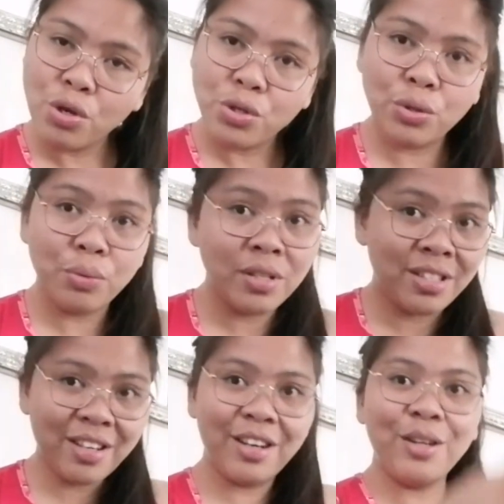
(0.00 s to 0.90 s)
So we
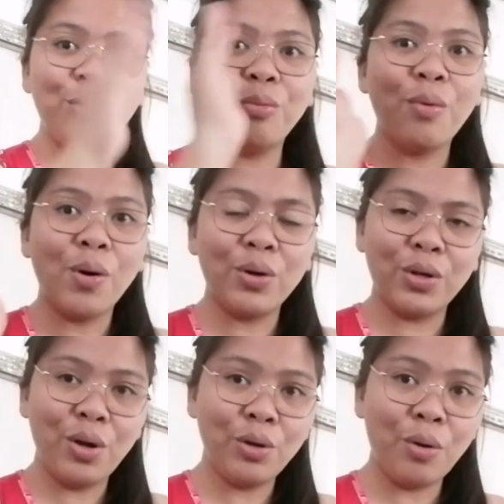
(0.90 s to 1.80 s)
started to walk
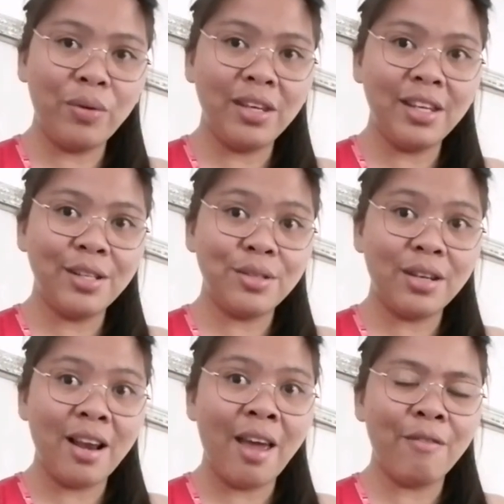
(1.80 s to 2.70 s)
going into
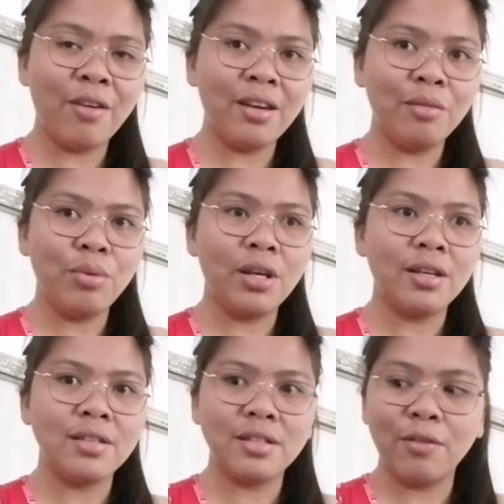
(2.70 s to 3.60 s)
the library
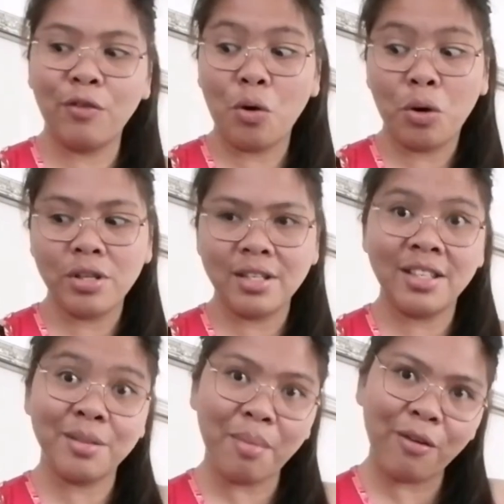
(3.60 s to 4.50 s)
because of course
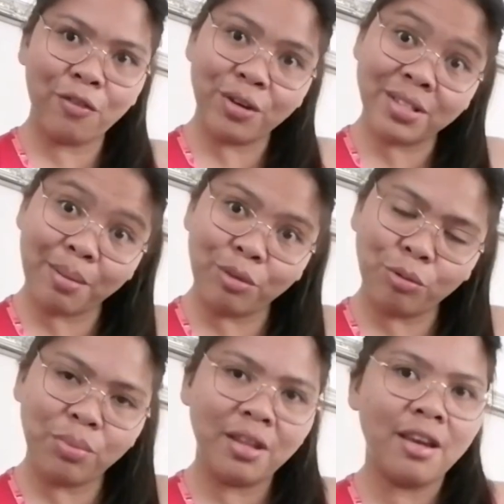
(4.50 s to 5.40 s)
it's my first time to
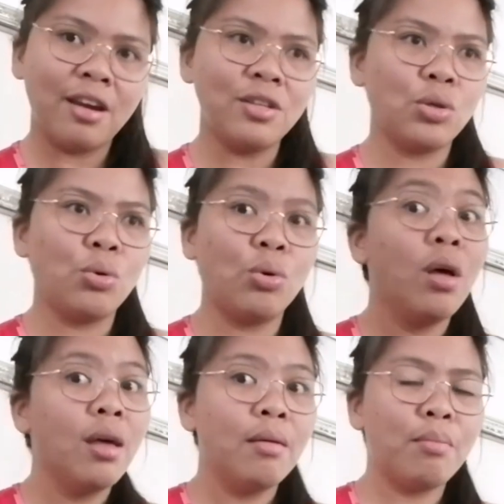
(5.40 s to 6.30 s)
be there. So
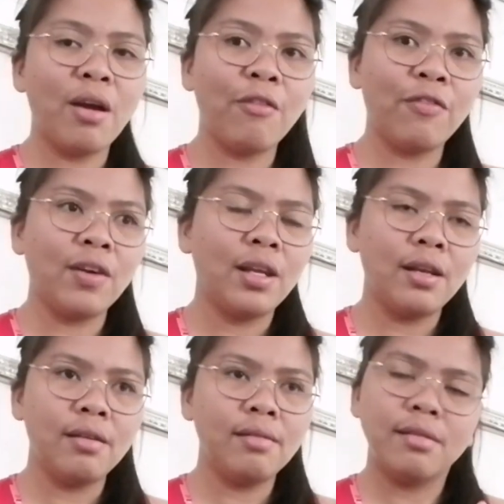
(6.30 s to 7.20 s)
my
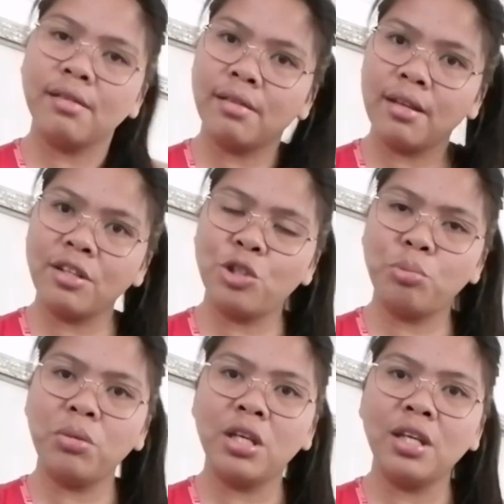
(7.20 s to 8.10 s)
friend
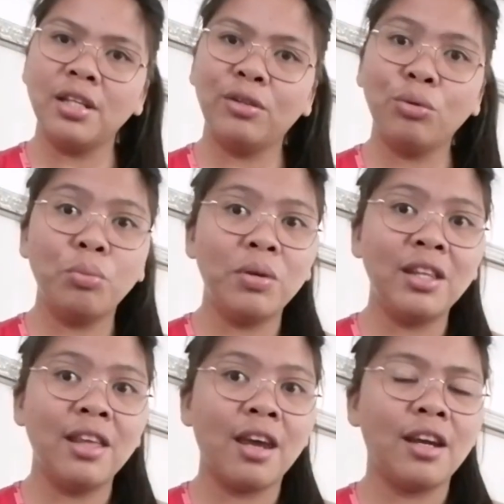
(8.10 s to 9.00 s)
teach me to be
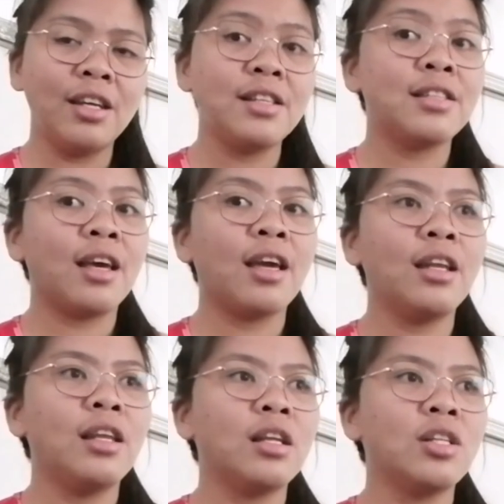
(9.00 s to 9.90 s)
there
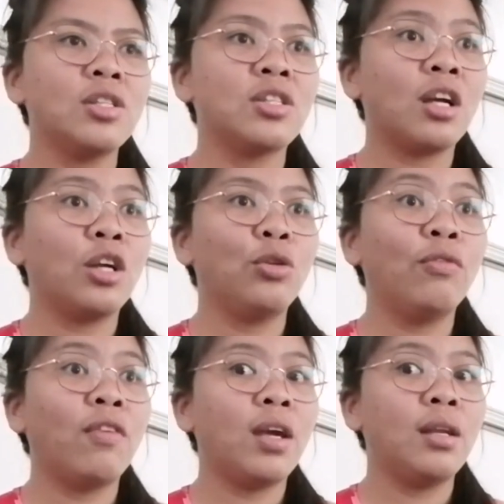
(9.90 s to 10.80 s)
inside and then start to
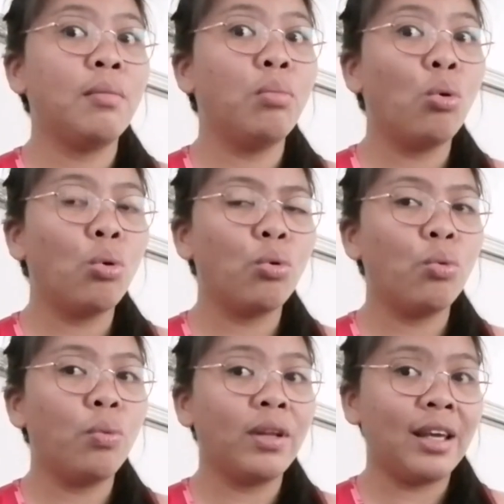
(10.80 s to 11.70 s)
find the book
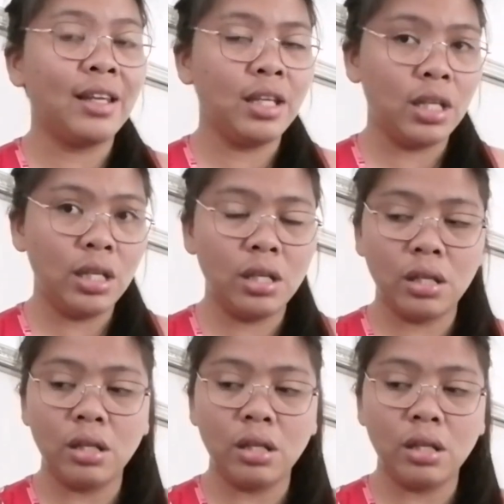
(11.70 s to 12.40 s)
what I need